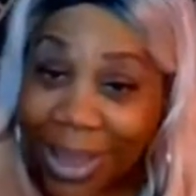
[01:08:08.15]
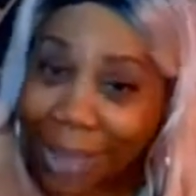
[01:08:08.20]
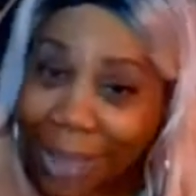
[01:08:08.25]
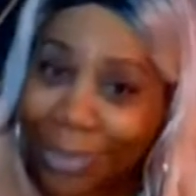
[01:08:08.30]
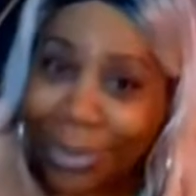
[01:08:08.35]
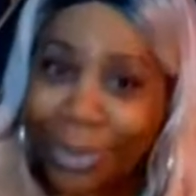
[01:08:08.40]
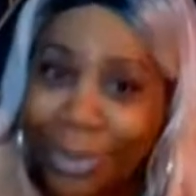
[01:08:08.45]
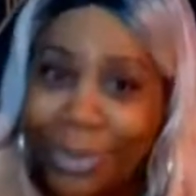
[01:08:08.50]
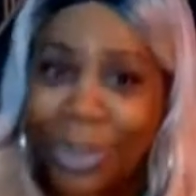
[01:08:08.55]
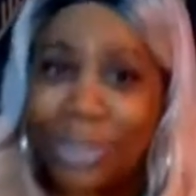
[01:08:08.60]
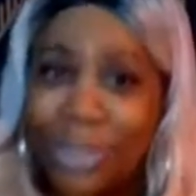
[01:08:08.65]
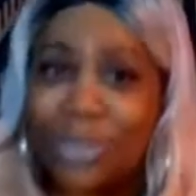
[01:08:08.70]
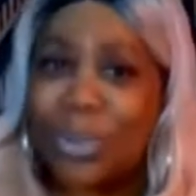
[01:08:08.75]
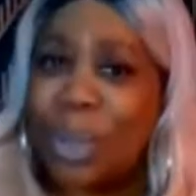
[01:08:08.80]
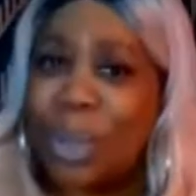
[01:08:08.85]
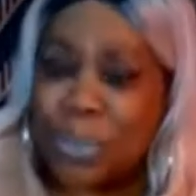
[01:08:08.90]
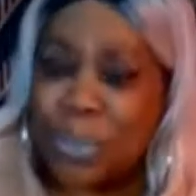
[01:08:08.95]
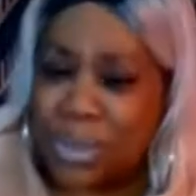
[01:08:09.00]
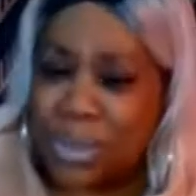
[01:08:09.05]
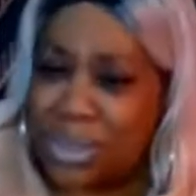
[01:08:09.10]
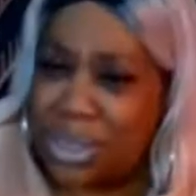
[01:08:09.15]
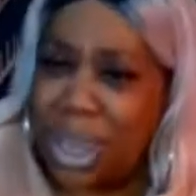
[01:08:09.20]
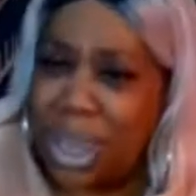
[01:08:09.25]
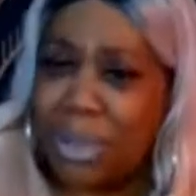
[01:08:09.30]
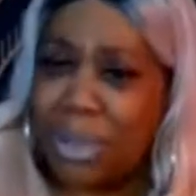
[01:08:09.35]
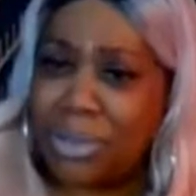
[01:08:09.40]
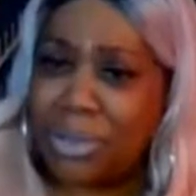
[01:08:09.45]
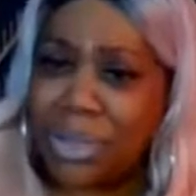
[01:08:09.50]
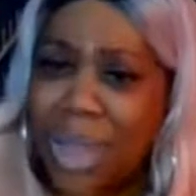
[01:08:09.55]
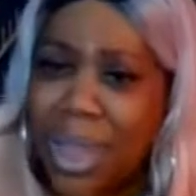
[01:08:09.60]
I know that's right. The
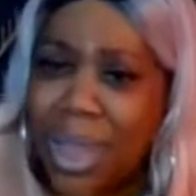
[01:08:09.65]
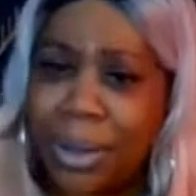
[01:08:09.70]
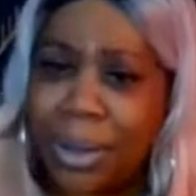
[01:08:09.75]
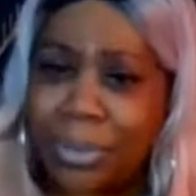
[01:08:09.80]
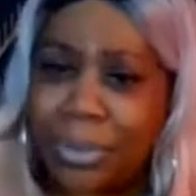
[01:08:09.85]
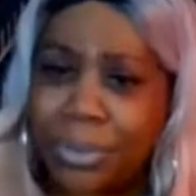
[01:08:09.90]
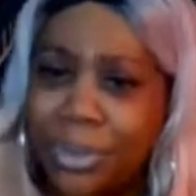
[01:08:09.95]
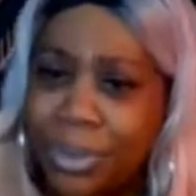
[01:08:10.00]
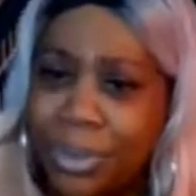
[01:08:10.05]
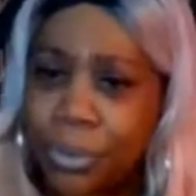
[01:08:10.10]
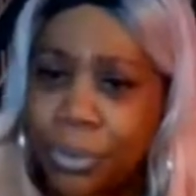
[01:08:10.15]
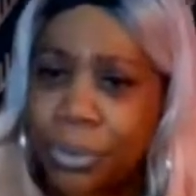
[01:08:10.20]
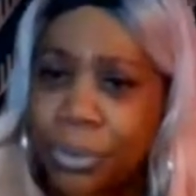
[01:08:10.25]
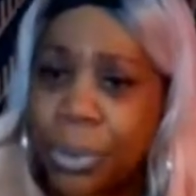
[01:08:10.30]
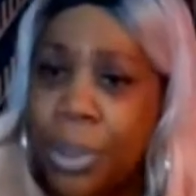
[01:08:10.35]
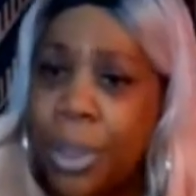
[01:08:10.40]
sales add up too.